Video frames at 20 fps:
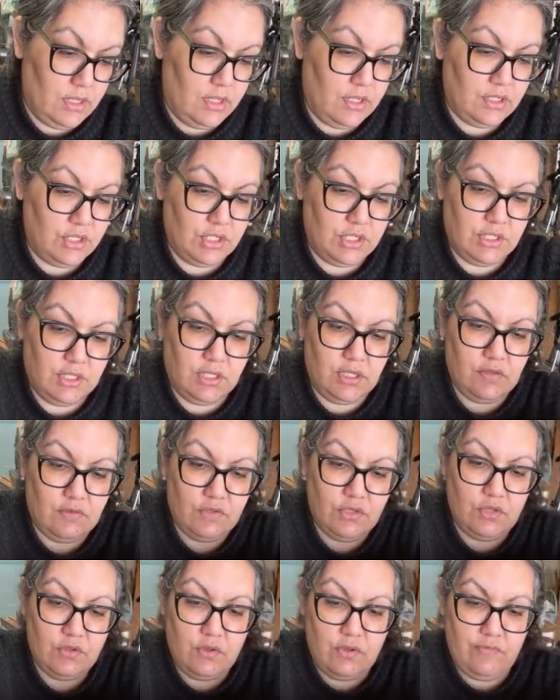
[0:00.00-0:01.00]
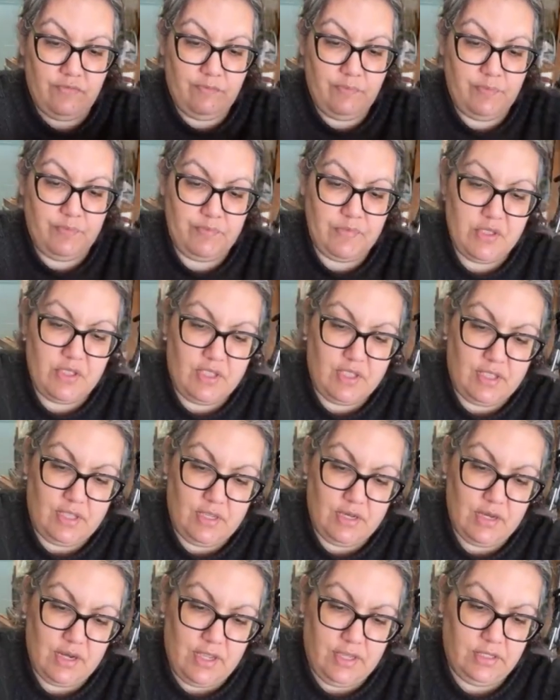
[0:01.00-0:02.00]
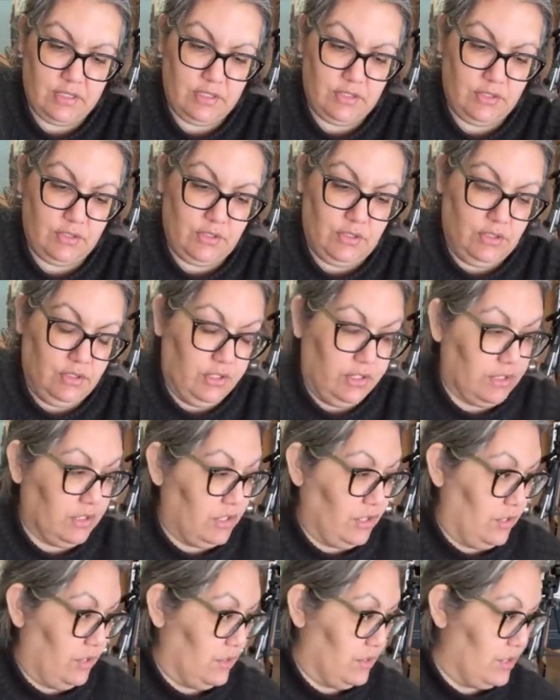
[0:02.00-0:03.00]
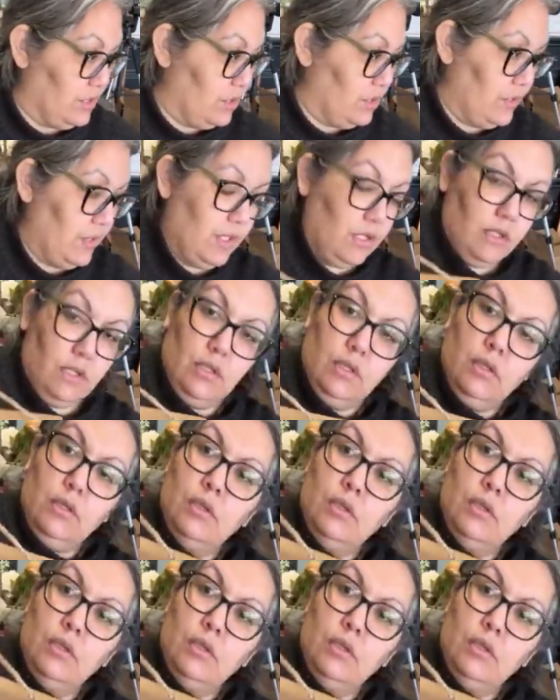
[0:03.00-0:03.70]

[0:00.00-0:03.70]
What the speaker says: It just gives you a nicer look to your string.